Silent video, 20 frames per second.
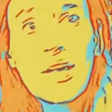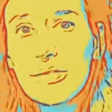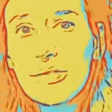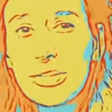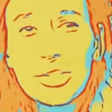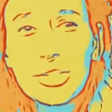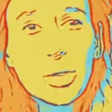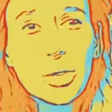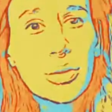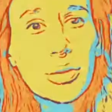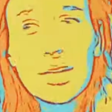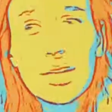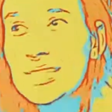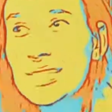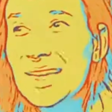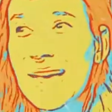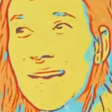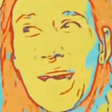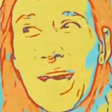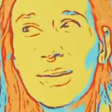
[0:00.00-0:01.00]
this crazy
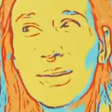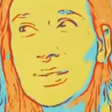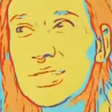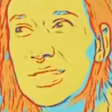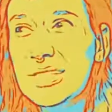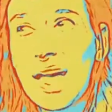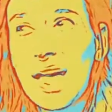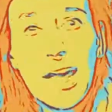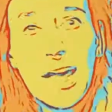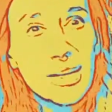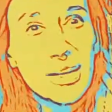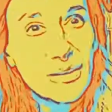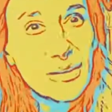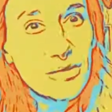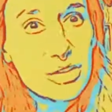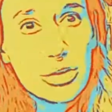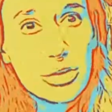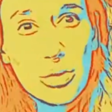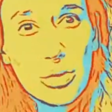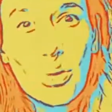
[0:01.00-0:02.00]
outside of the
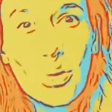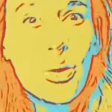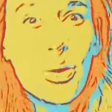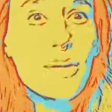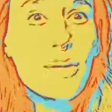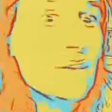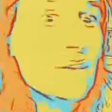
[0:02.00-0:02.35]
norm